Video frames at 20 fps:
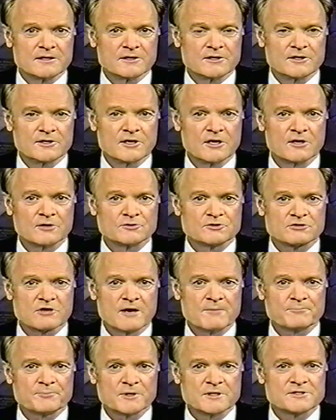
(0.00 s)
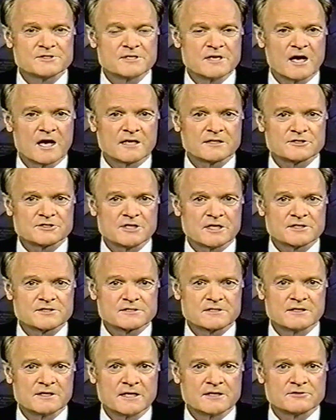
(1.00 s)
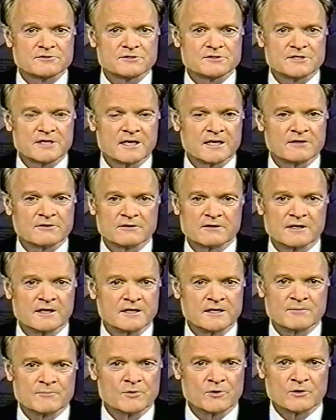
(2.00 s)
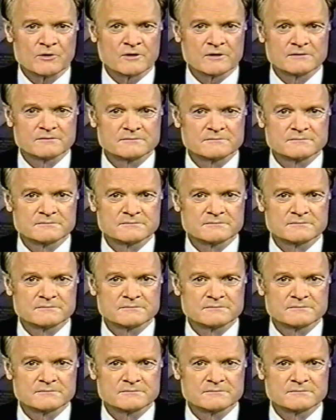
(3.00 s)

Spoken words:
No, Trump is not just an entertainer anymore.